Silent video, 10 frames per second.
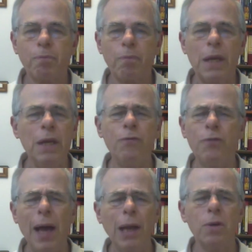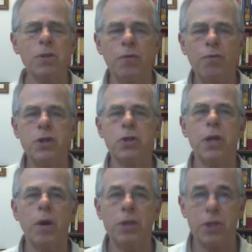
he follows the visionary